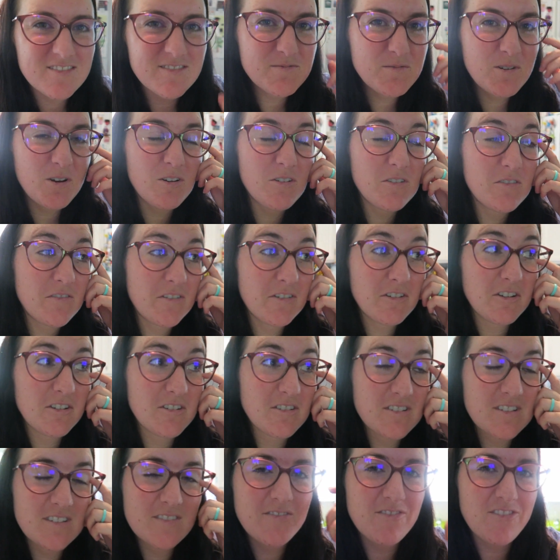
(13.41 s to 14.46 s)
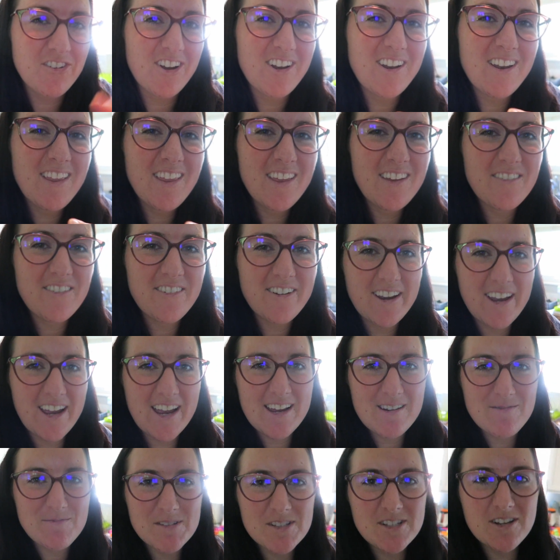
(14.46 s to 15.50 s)
from Whole Foods, free delivery,
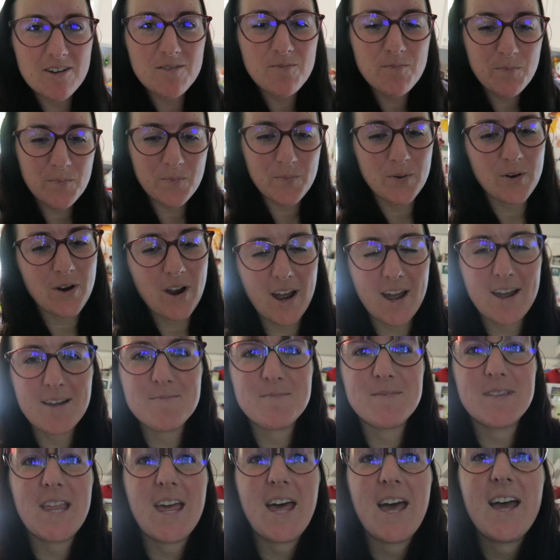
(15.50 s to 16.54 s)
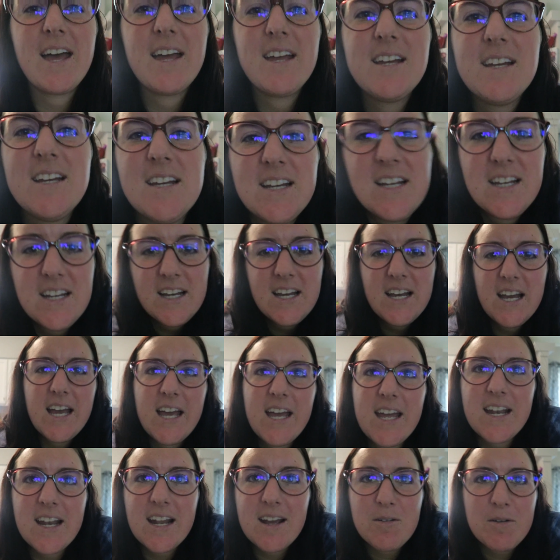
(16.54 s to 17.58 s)
Amazon Prime that,
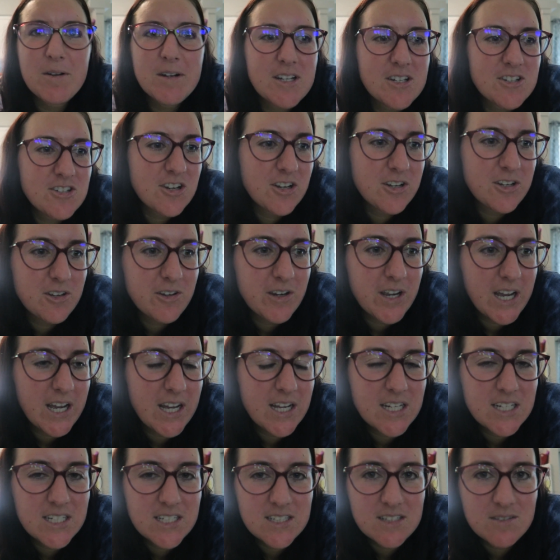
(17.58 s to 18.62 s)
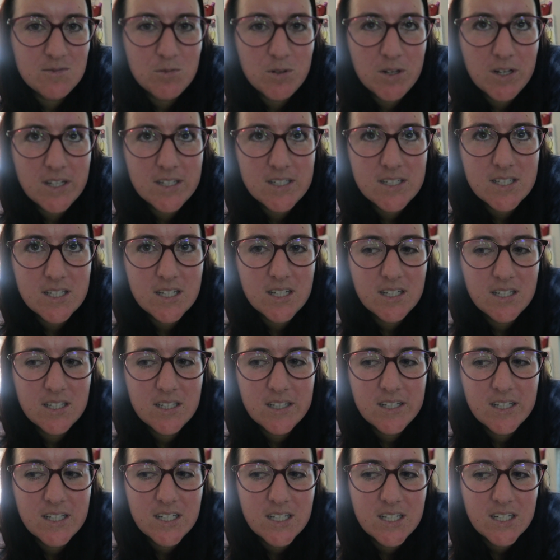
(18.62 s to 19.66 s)
and I wanted to show you guys what,
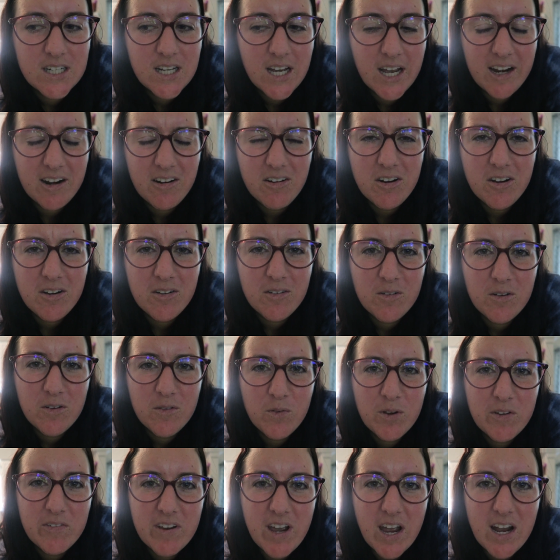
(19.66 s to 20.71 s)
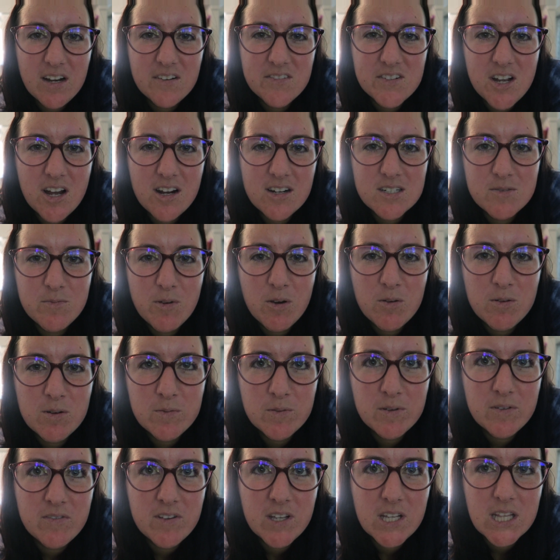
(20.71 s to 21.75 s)
I don't know, we've kind of talked about what
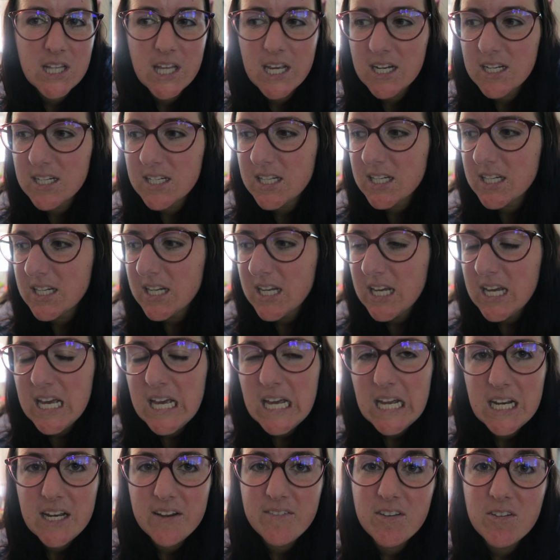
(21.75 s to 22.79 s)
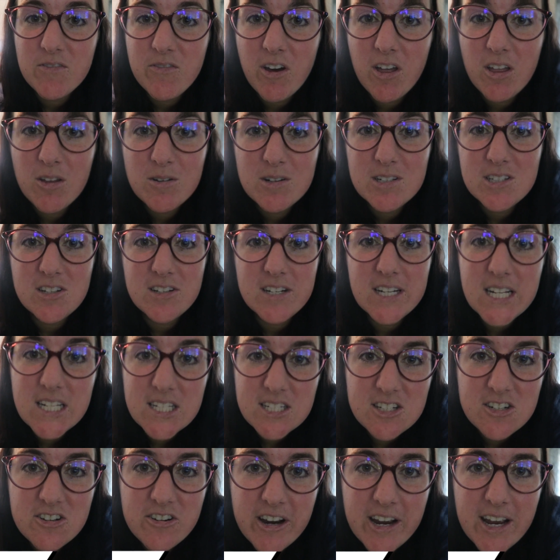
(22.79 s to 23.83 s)
we feed Landon, and if you follow us on
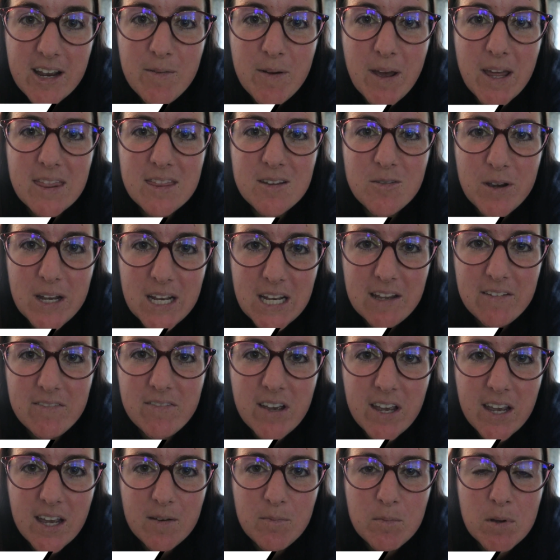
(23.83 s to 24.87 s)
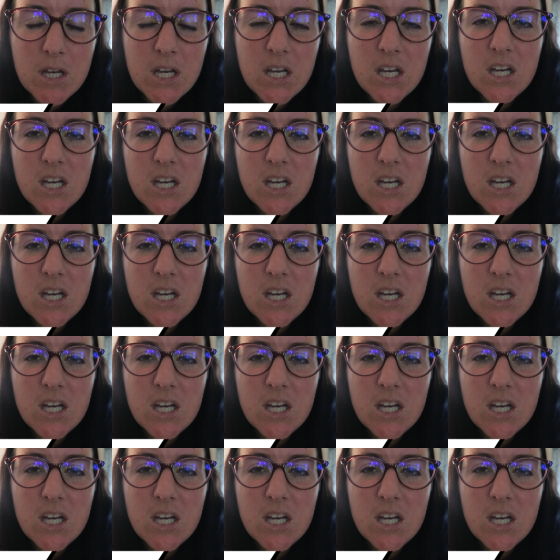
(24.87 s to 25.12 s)
Instagram at the Whitney Fam,